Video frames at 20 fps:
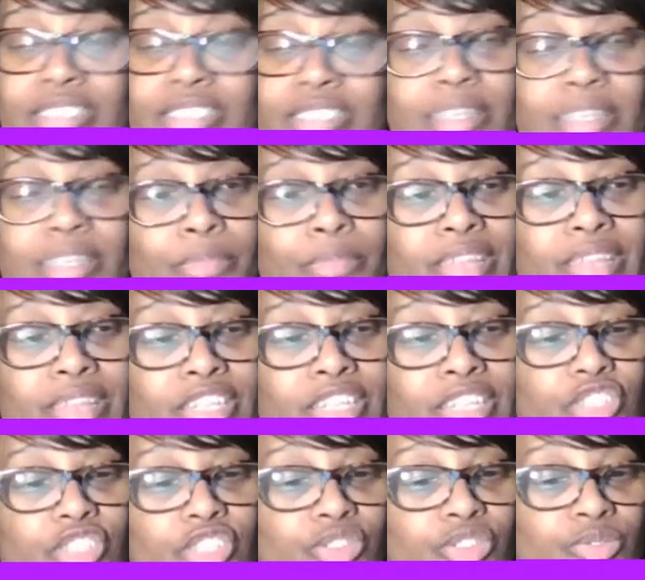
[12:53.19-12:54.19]

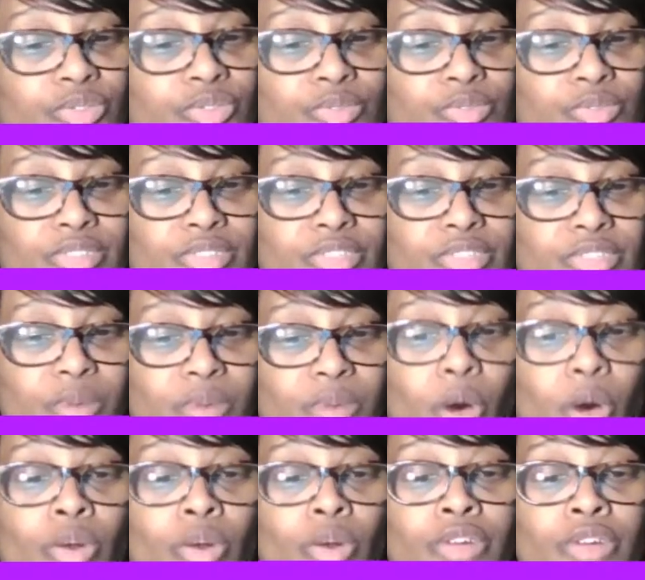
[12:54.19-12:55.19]
something to
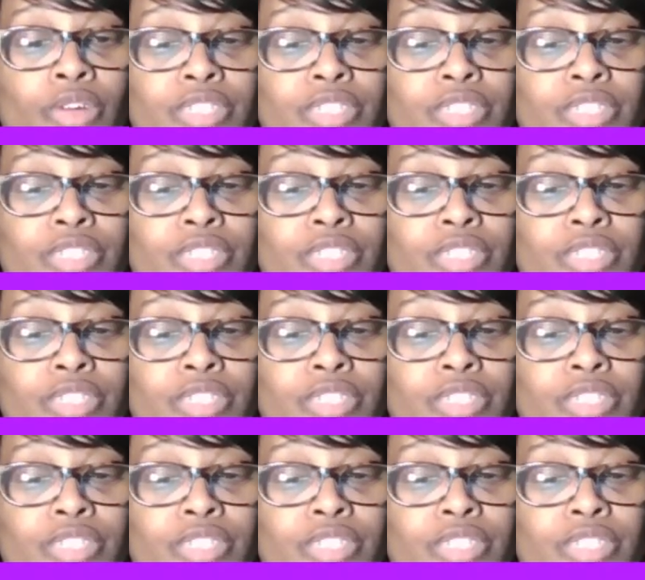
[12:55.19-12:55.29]
hold